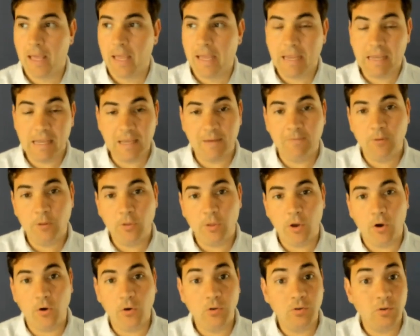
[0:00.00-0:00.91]
Even
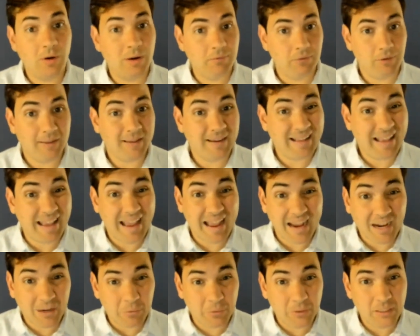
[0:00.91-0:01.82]
though you don't have a lot of
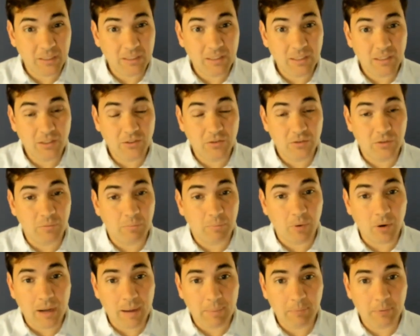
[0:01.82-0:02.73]
equity into the
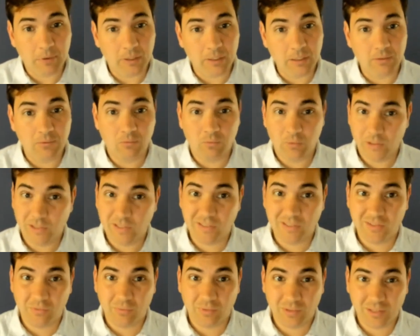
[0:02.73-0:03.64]
property, which
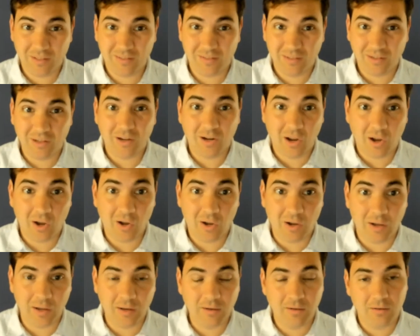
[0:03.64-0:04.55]
is a
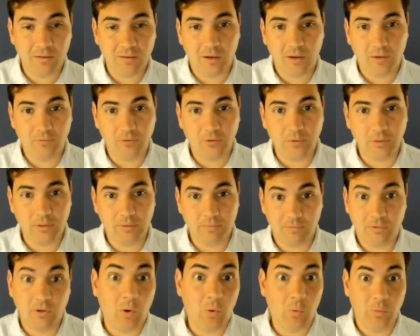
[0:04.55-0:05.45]
con of doing
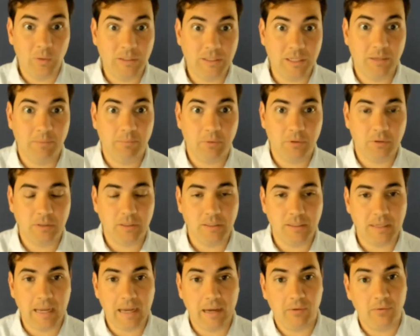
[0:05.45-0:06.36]
only 10%
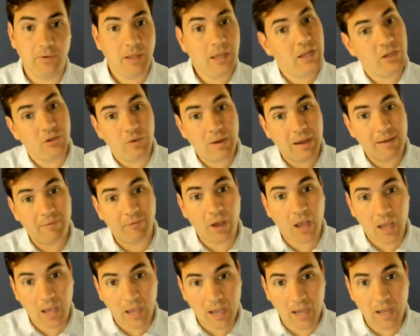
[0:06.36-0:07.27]
down, and you have a
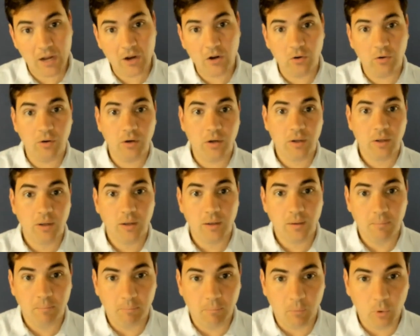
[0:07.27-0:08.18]
higher
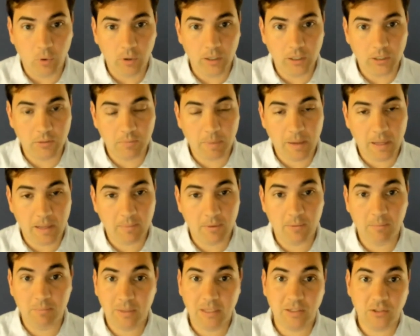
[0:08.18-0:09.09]
mortgage
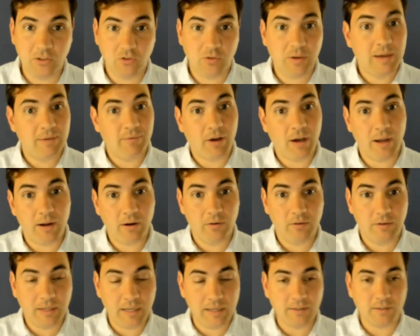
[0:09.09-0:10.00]
payment because you have higher
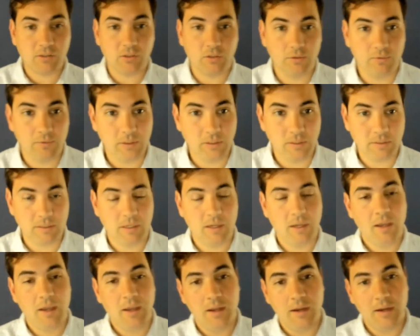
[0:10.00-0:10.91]
debt service.
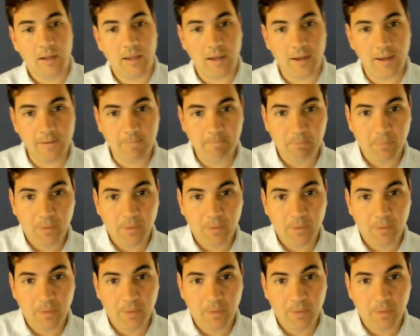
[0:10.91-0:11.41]
Okay.